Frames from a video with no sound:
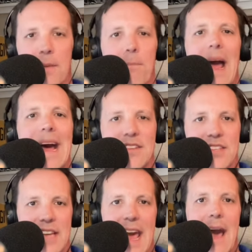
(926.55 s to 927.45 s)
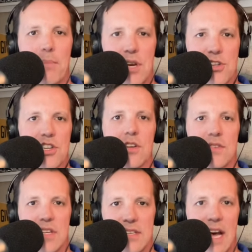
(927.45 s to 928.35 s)
bad snap
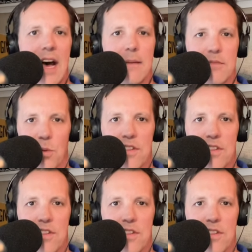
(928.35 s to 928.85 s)
issues at times where